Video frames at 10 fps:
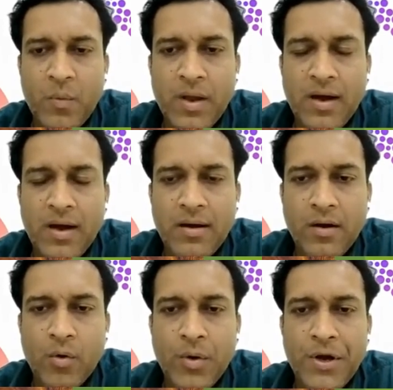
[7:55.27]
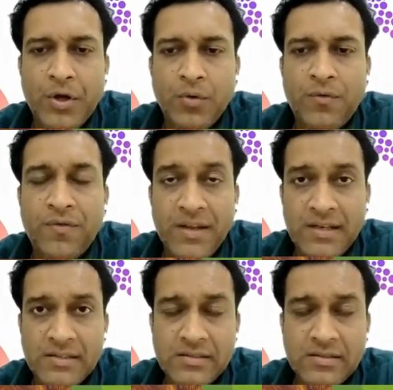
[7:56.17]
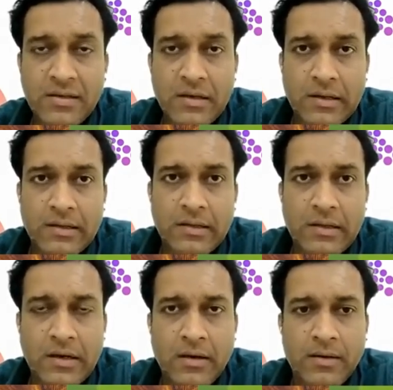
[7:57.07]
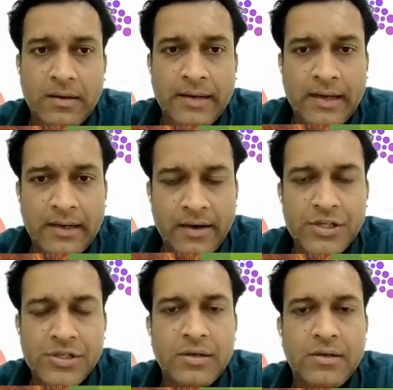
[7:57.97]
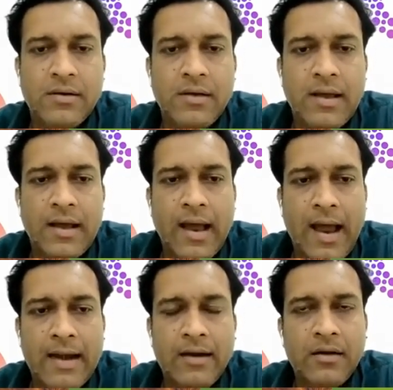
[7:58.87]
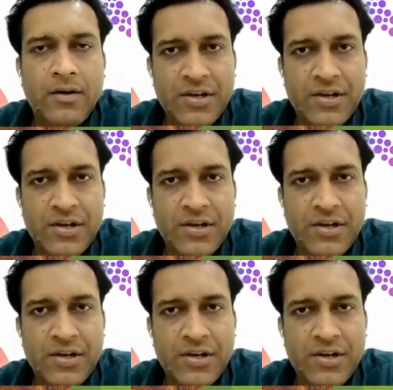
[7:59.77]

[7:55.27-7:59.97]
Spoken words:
we are going to freeze the declaration and